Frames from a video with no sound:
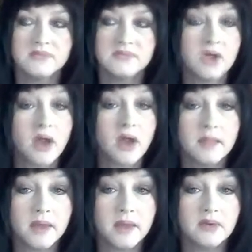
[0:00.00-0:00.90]

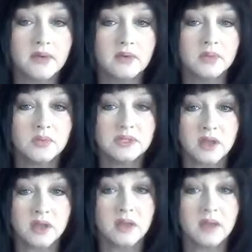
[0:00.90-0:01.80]
time,
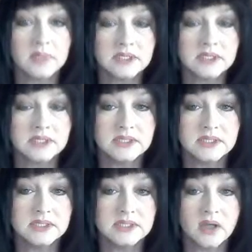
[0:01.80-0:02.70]
the distance
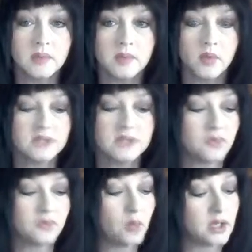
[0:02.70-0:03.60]
in time it was
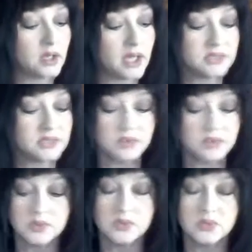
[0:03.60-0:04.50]
from when Lazarus
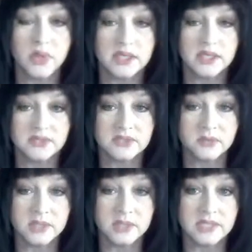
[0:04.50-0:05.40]
was raised from
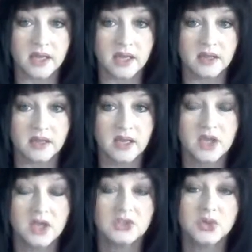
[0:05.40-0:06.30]
the dead
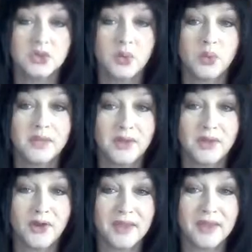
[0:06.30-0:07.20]
to when
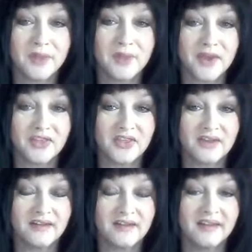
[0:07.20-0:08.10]
Mary and
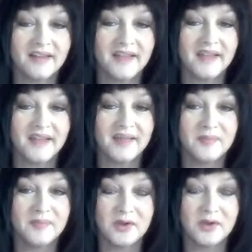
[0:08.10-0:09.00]

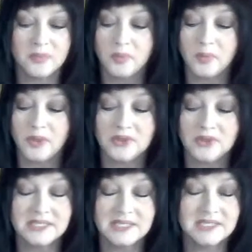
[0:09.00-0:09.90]
Martha prepares
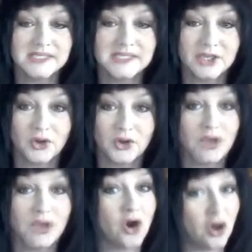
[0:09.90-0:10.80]
this dinner in
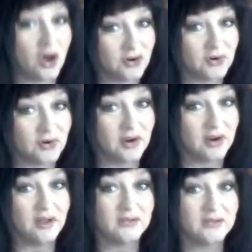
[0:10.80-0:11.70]
honor
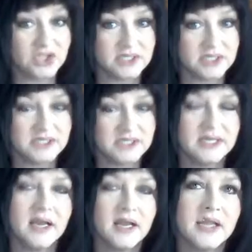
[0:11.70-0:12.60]
of Jesus.
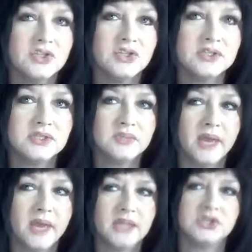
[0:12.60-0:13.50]
And I can just
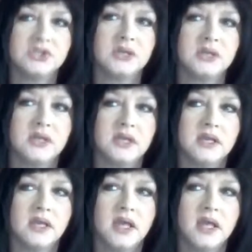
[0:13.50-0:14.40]
imagine that
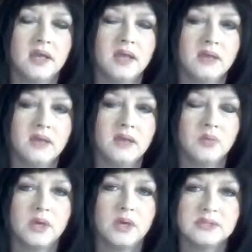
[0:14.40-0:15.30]
it
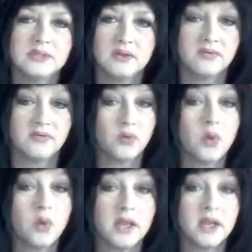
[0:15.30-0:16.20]
was for
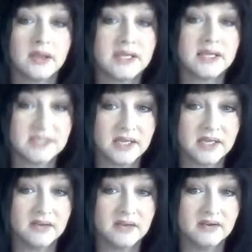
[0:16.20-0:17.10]
what they
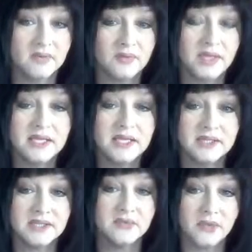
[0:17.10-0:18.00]
did, what He
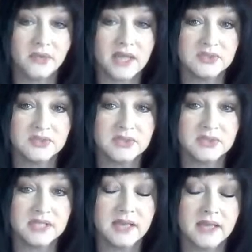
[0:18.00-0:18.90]
did for Lazarus.
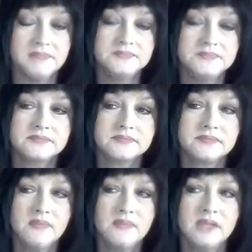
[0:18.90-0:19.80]
And
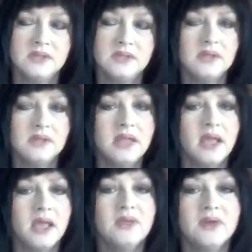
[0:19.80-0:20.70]
so then they
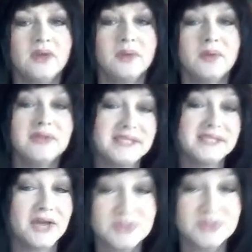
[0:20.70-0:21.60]
gather at Martha's
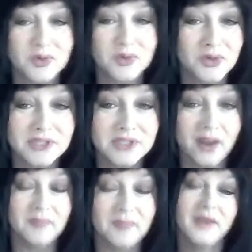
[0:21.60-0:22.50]
house one more time.